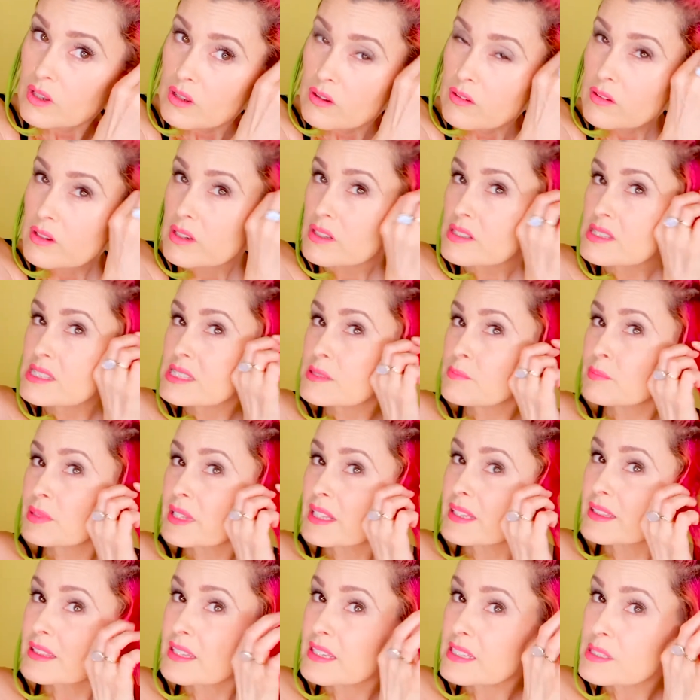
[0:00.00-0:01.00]
I'm going to
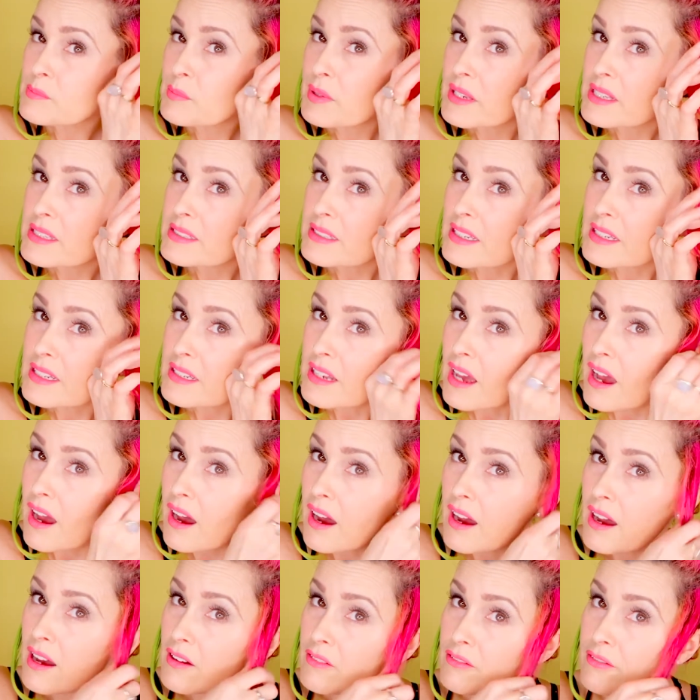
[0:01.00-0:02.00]
split this piece in
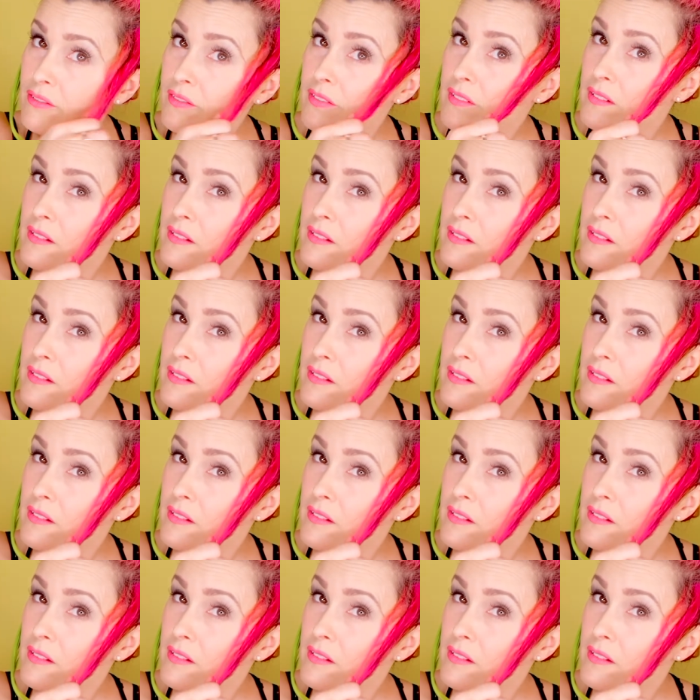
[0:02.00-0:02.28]
half.